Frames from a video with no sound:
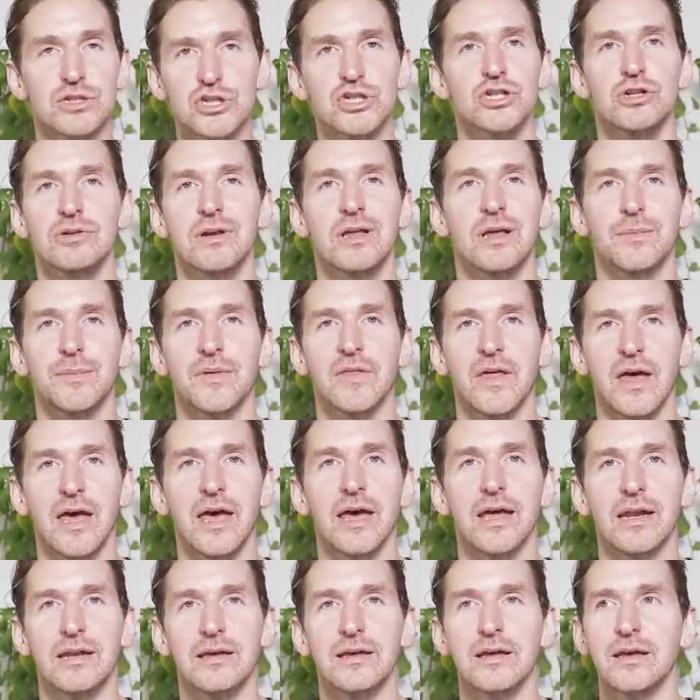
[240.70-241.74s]
shooting him in the
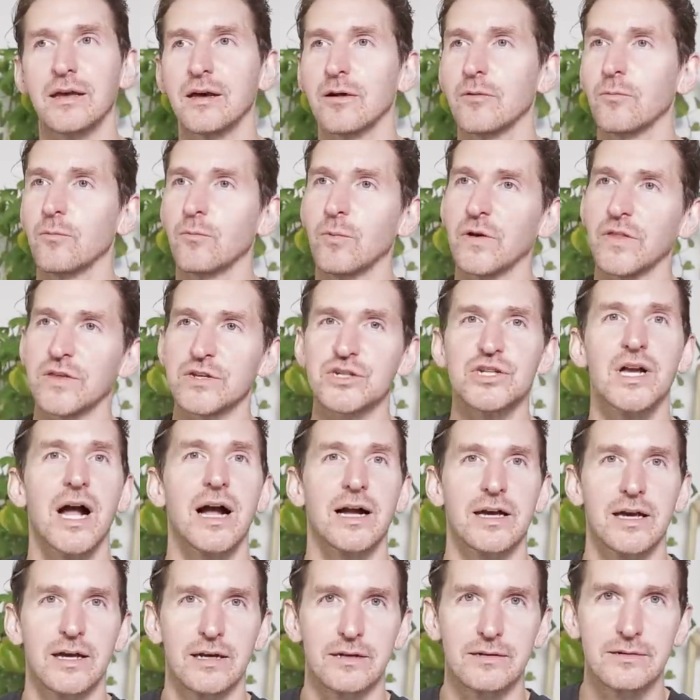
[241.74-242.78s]
head with a
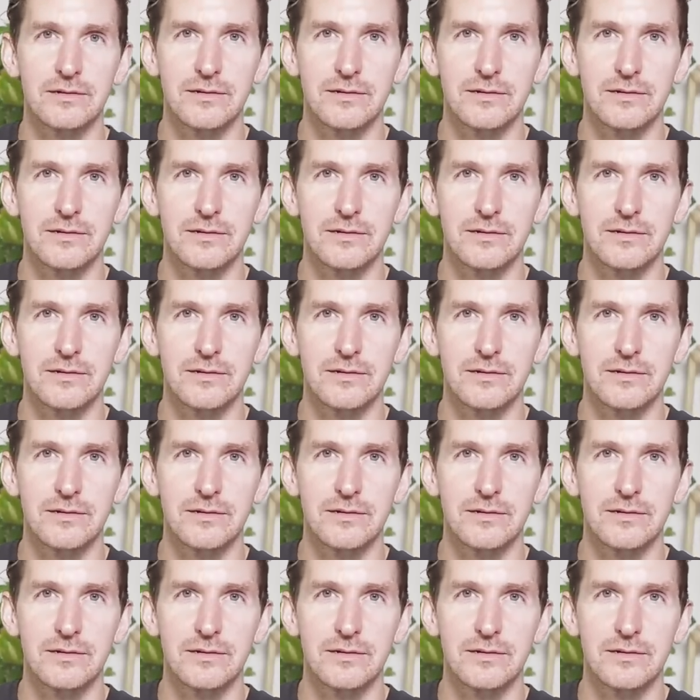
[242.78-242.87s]
shotgun,